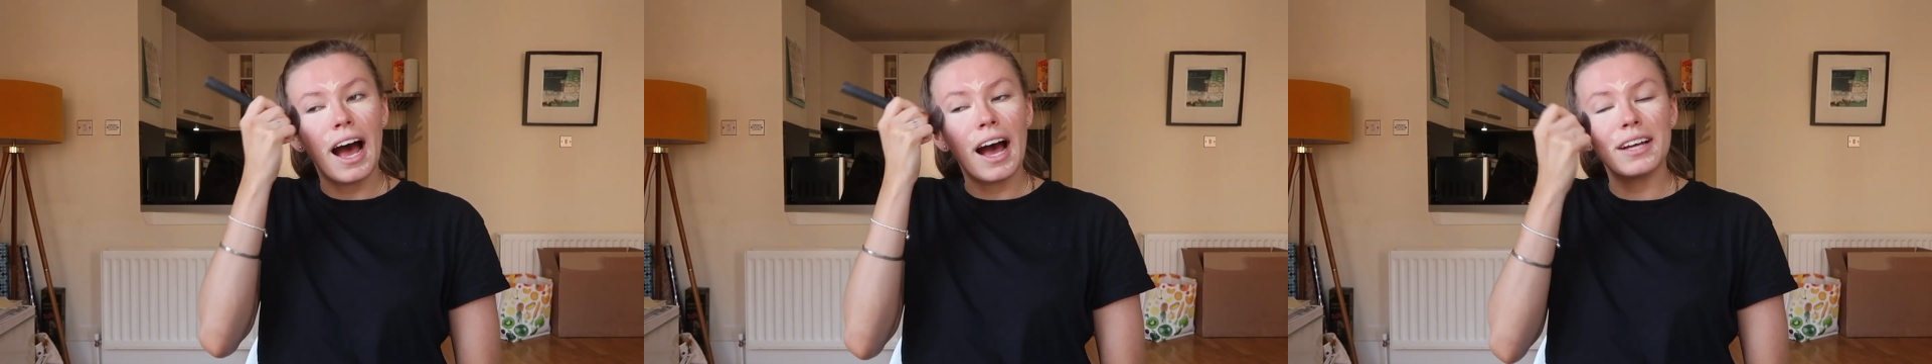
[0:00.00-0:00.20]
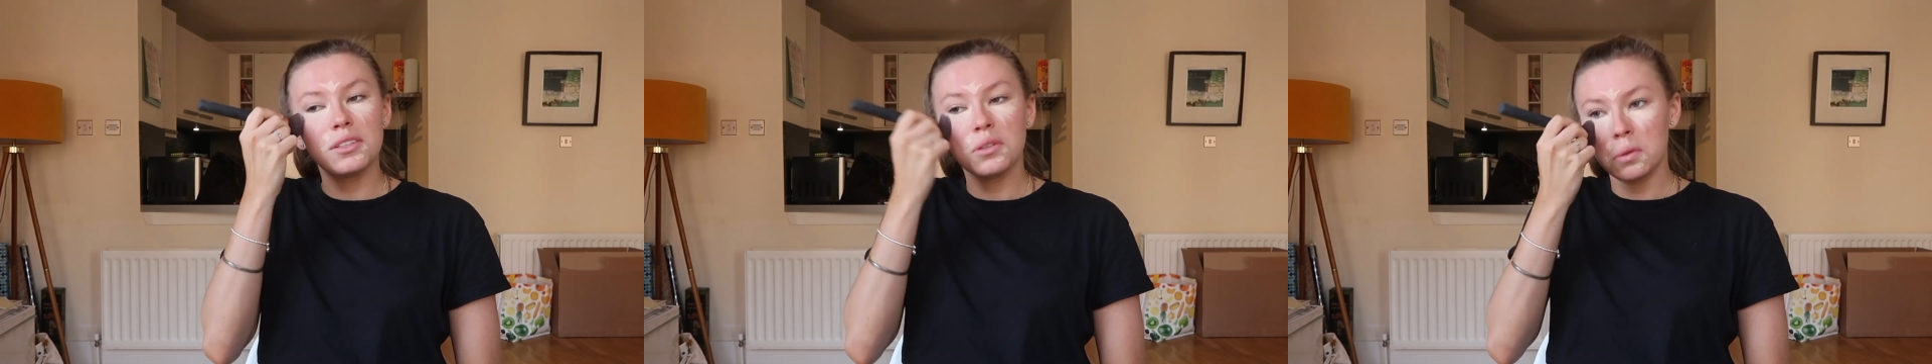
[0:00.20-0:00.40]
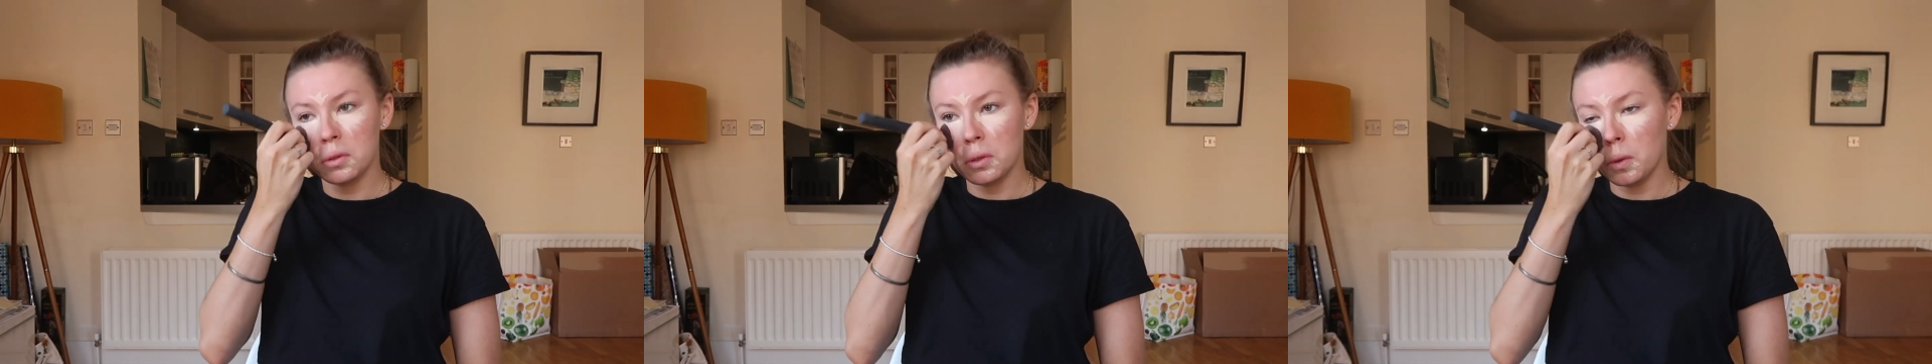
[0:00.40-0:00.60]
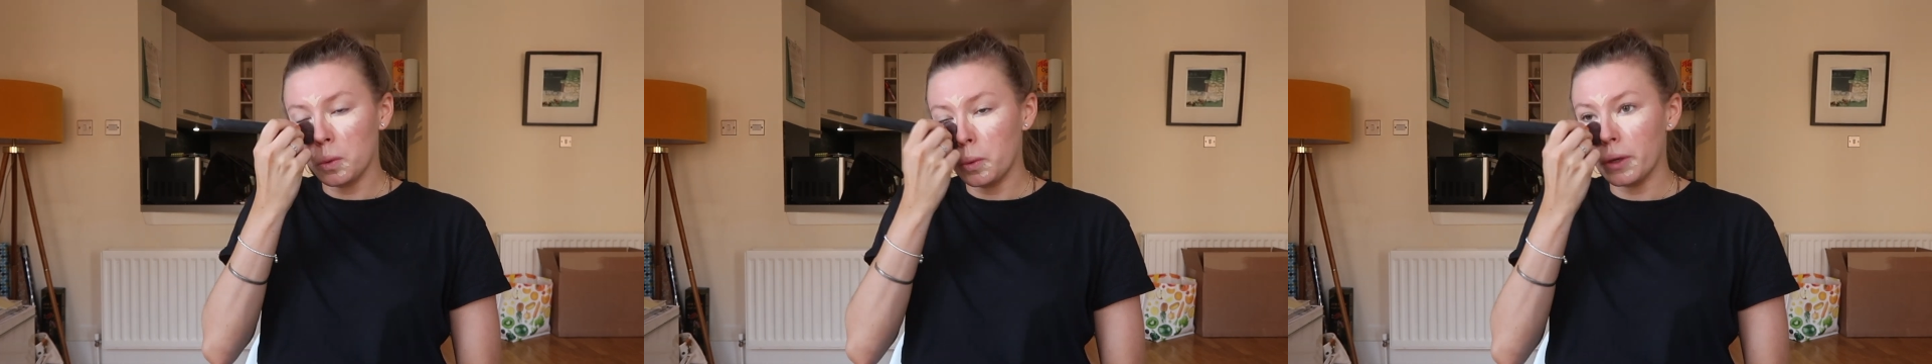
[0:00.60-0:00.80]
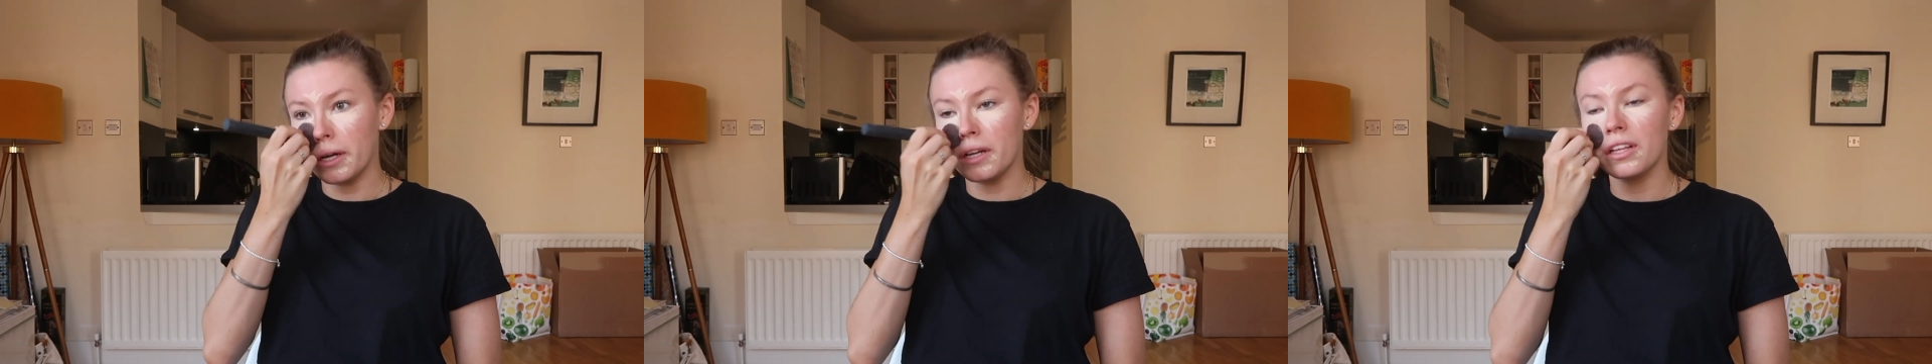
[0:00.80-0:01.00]
I don't know
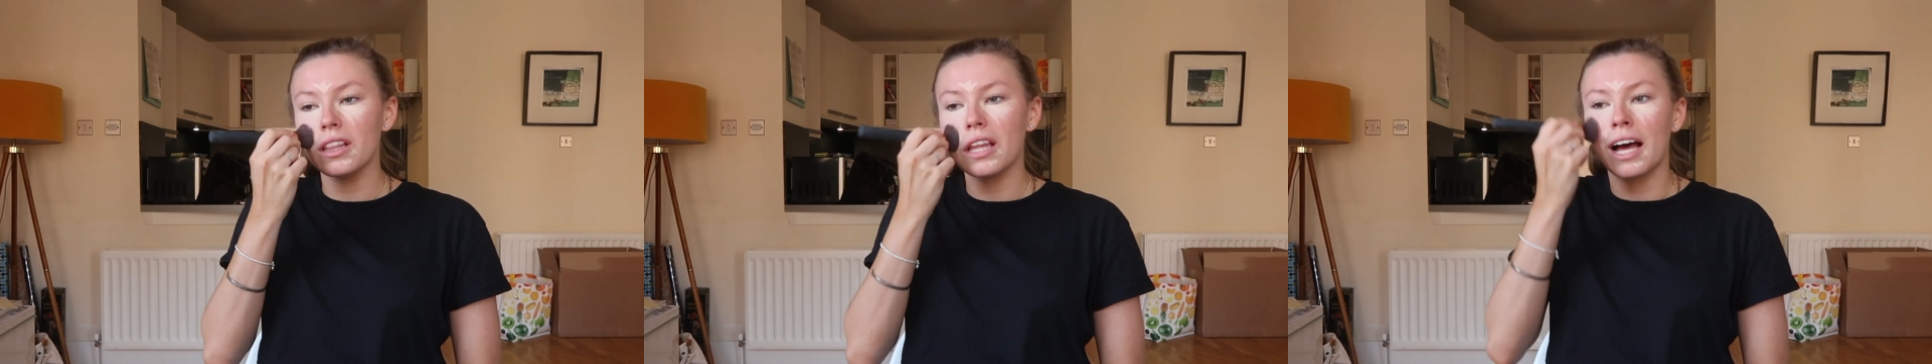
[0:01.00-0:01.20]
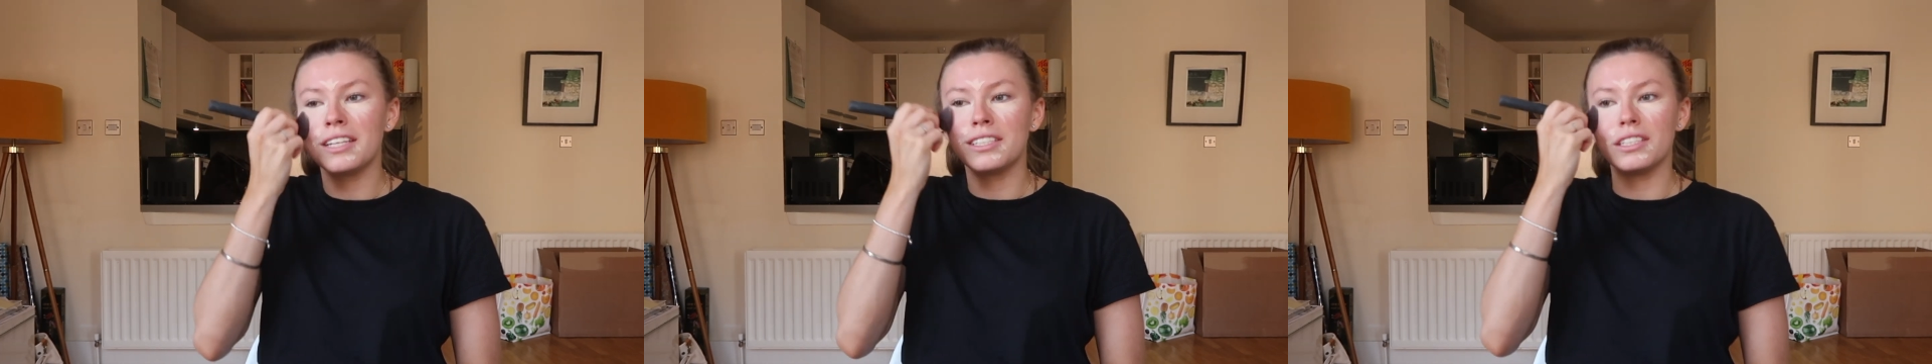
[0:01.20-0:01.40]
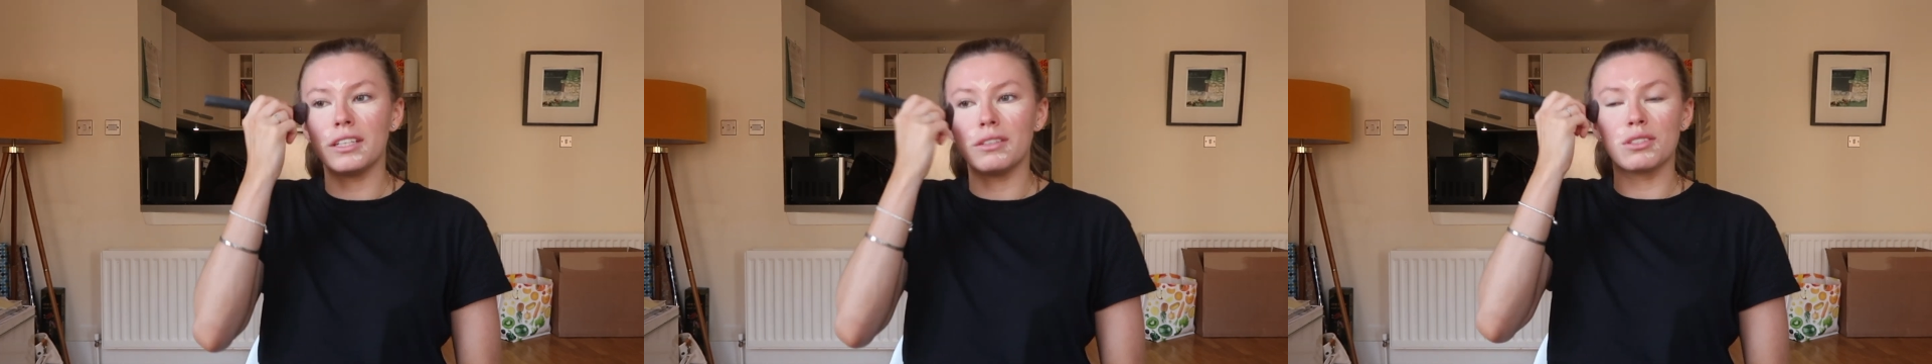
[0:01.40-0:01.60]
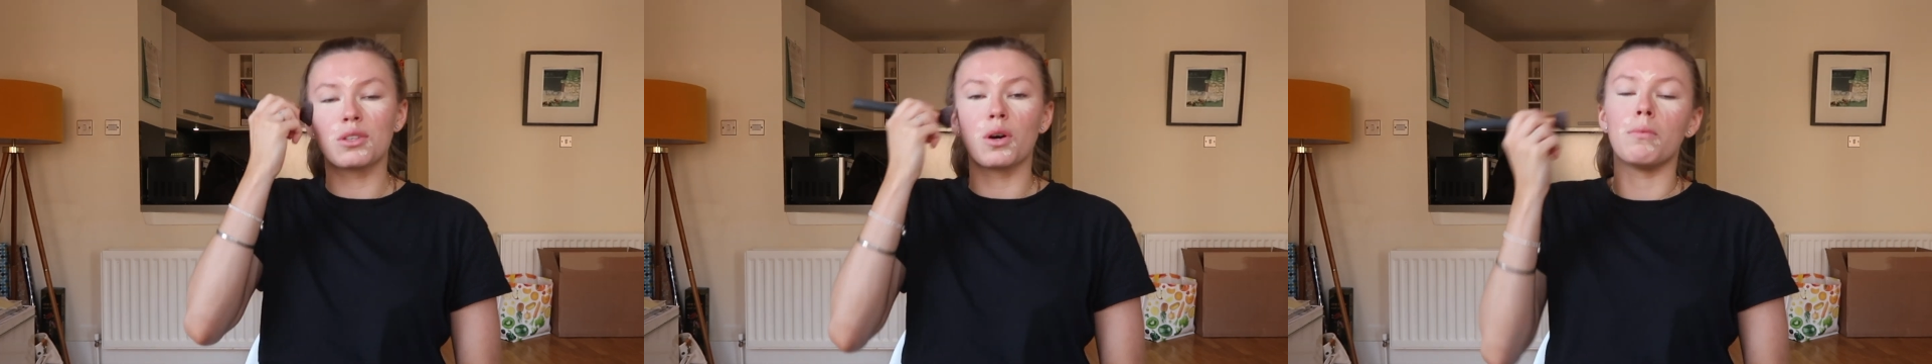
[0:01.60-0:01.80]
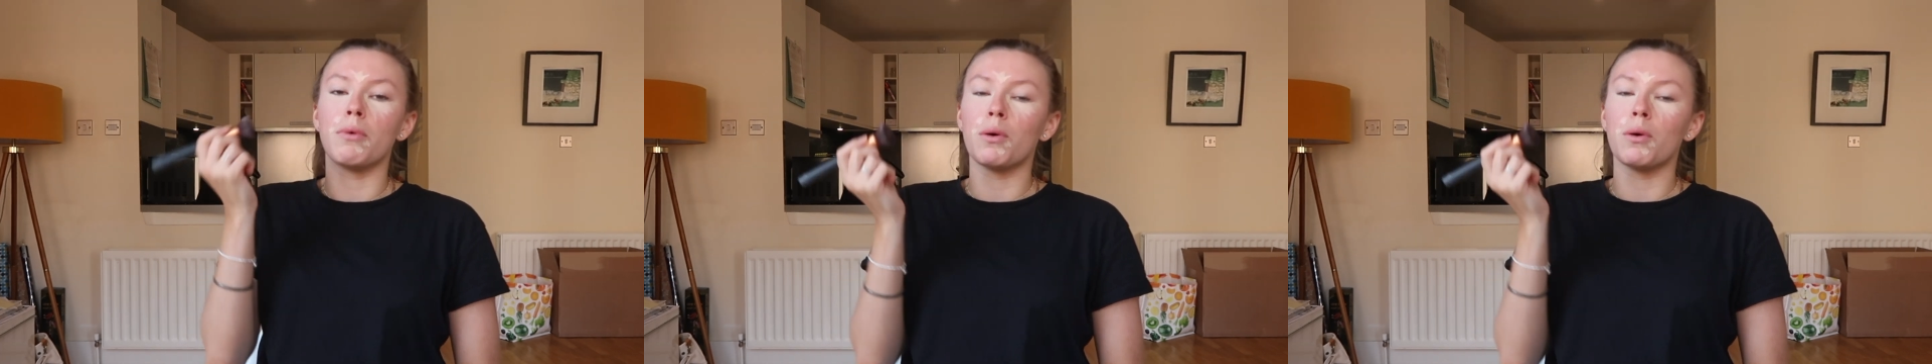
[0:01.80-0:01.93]
where the last year has gone,